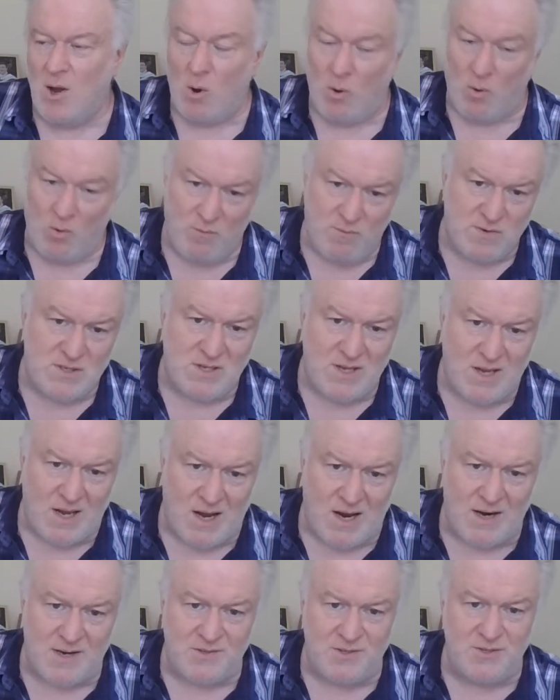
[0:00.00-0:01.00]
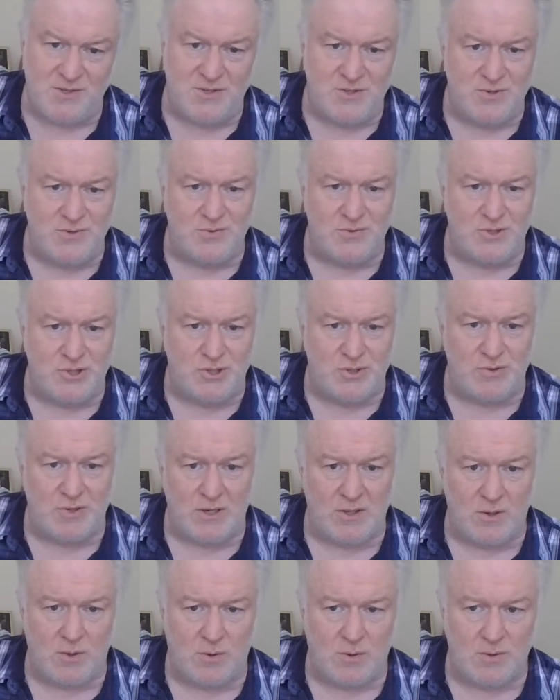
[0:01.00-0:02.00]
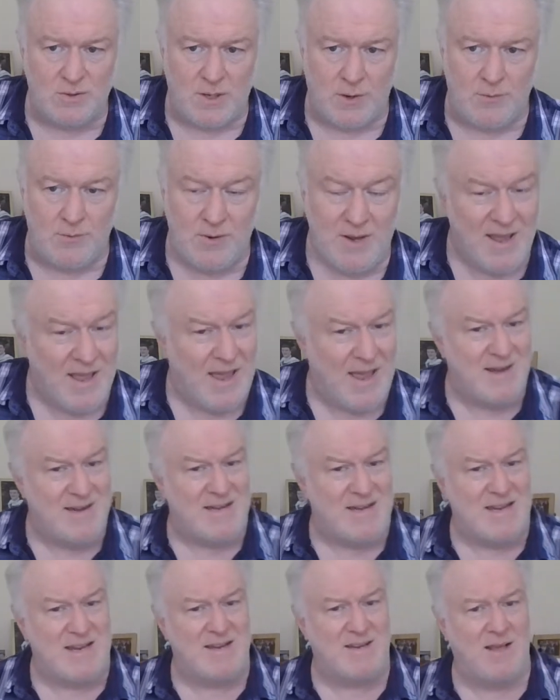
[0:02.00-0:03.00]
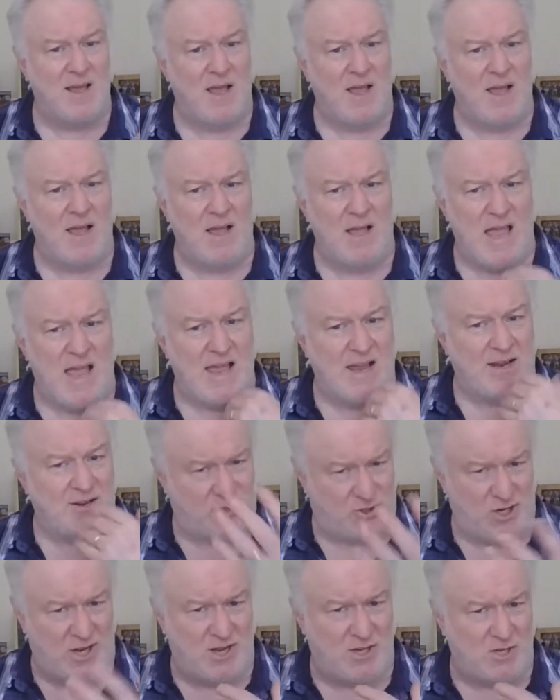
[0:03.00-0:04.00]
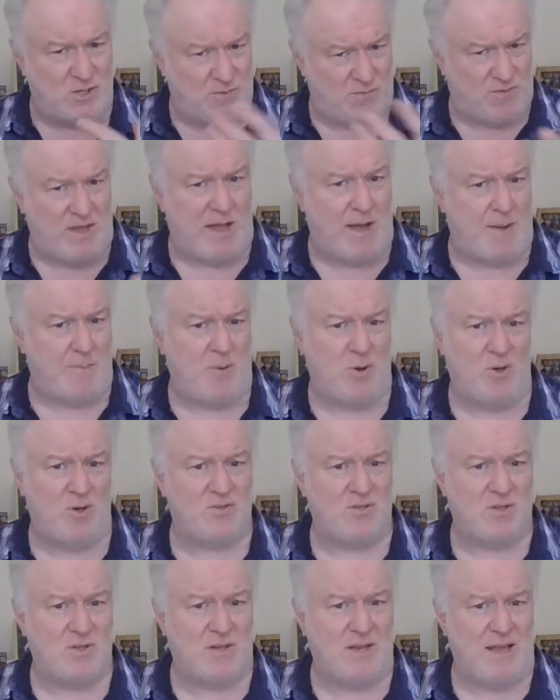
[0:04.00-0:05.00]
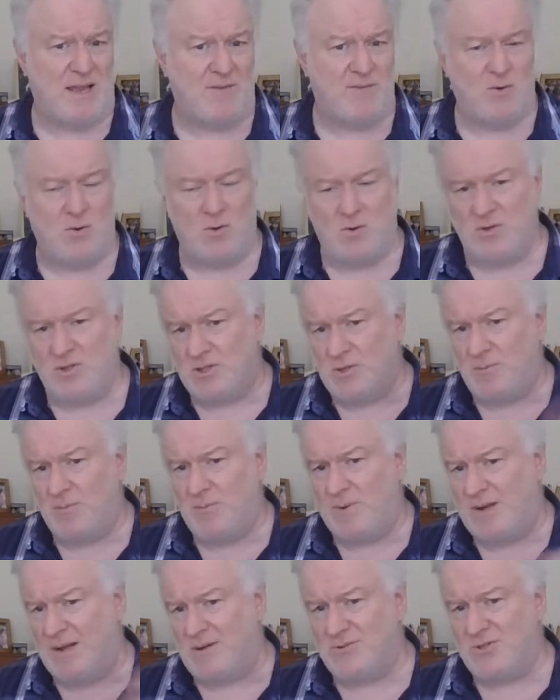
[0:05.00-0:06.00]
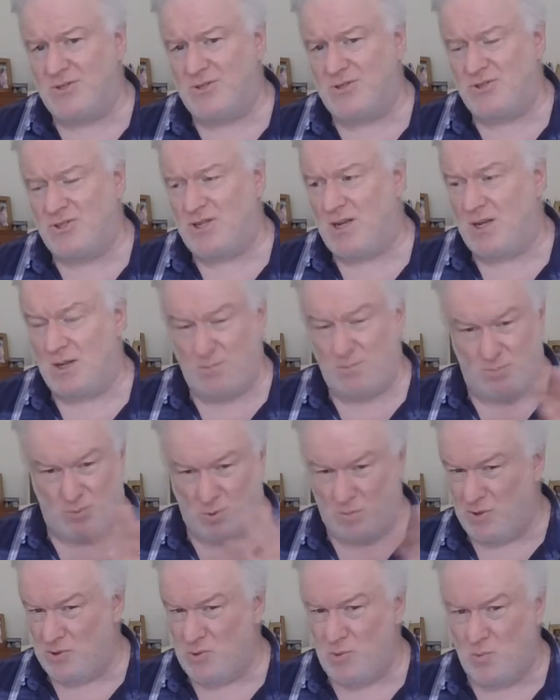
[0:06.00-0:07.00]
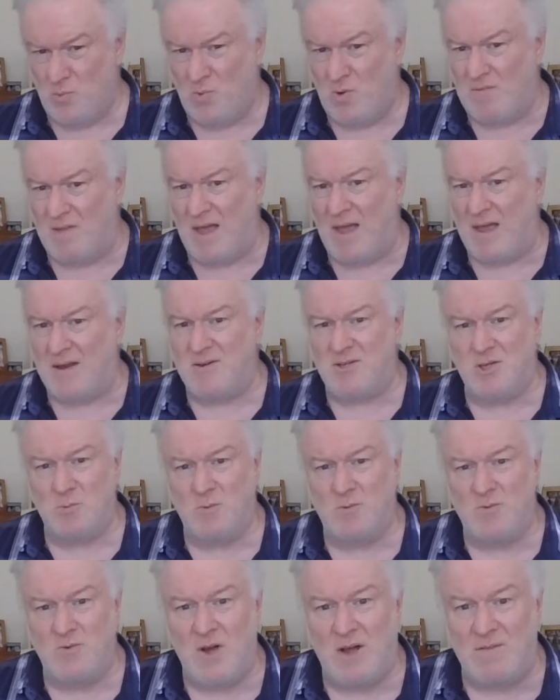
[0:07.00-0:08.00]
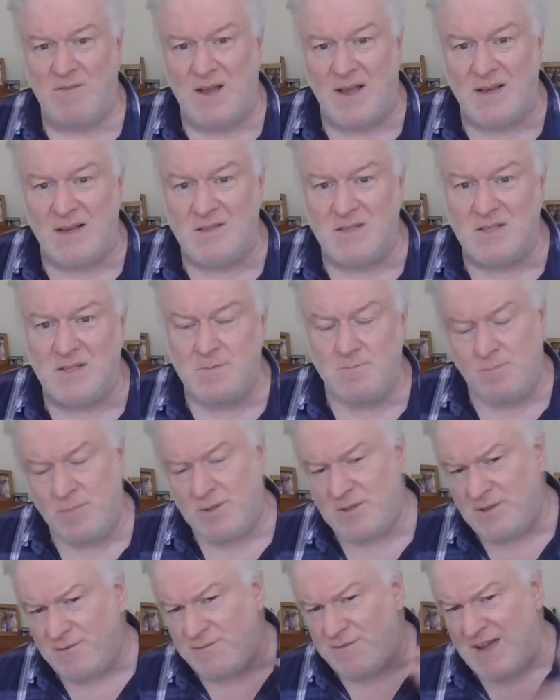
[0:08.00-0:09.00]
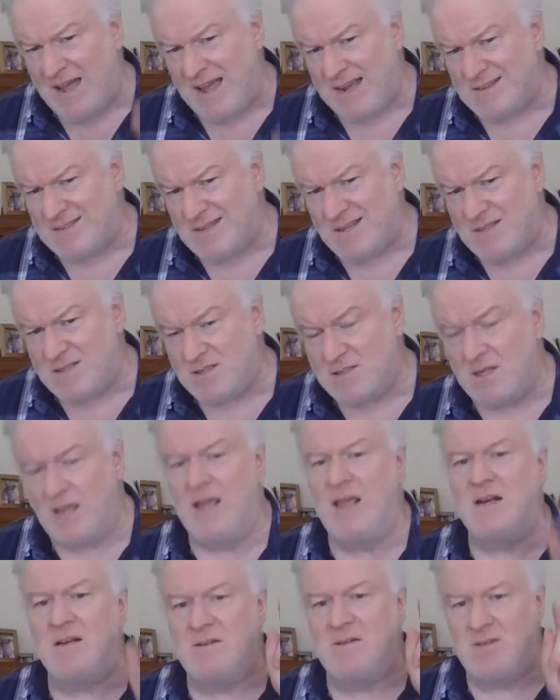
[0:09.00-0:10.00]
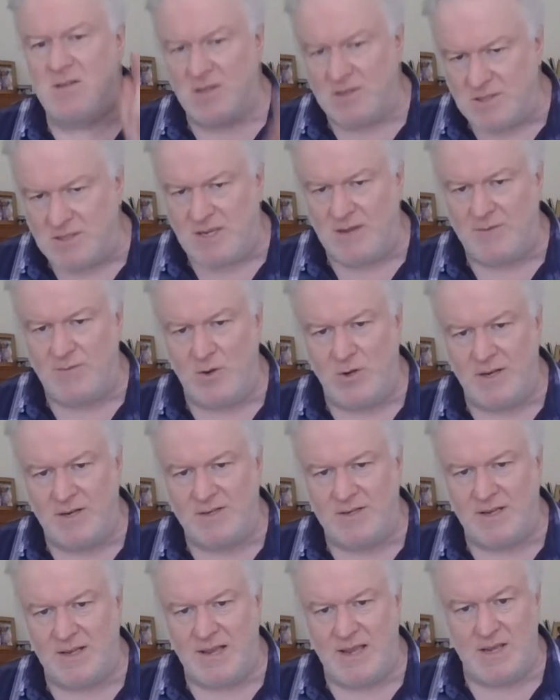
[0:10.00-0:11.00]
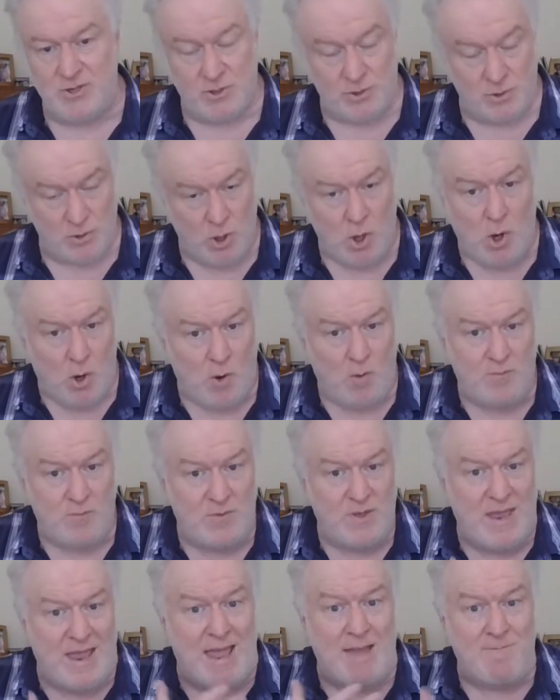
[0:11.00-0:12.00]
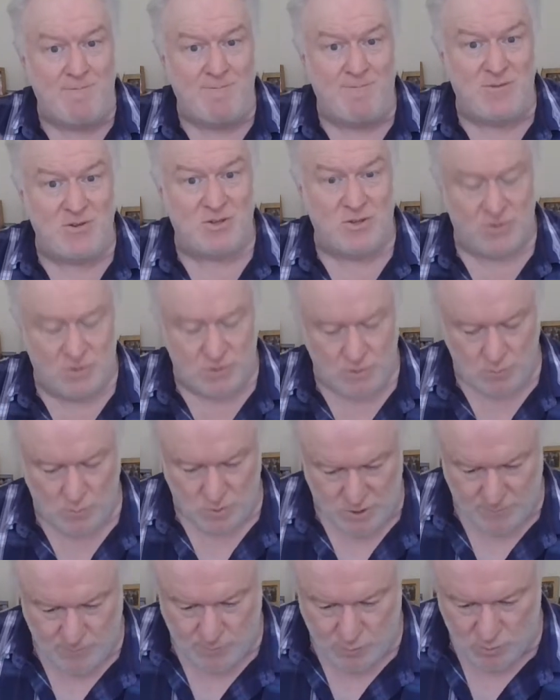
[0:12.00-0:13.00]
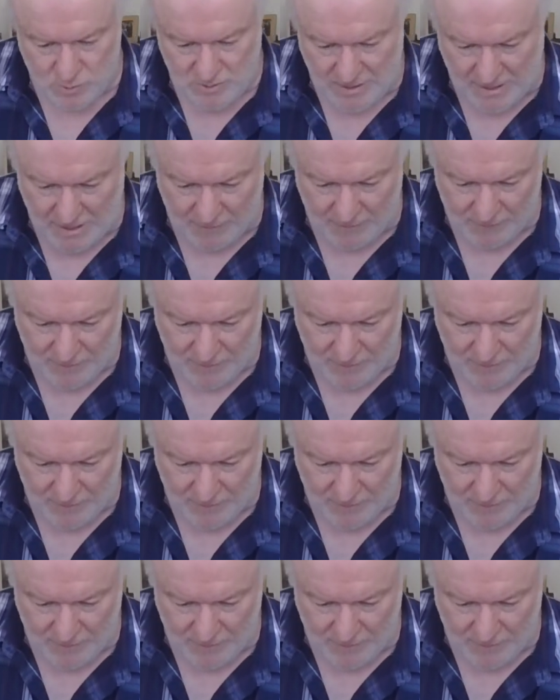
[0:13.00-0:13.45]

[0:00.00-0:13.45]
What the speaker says: Obviously hard to do during lockdown. Indeed, exchange of that amount of saliva on somebody else's cheek, probably don't want that until we've got a vaccine. But the fact is, does give you an indication of the emphasis that we're supposed to have.